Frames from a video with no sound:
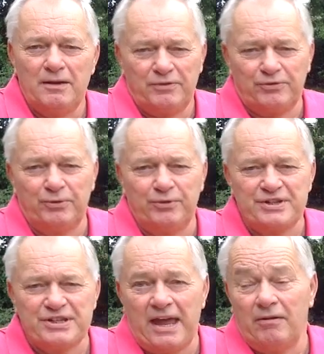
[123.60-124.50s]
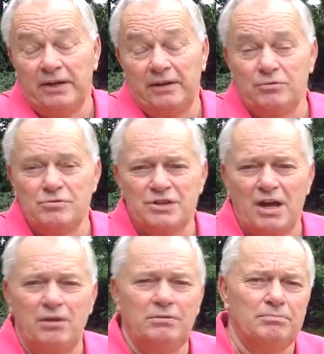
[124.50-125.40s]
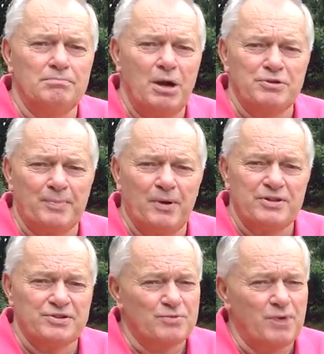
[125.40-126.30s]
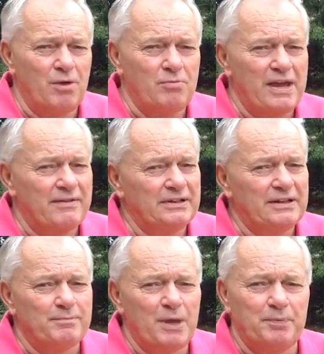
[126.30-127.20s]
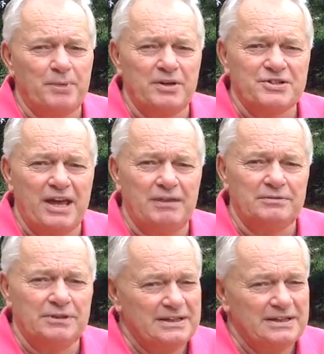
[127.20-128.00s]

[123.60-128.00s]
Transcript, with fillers: through the town, and also motorbikes as well. We haven't left motorbikes out.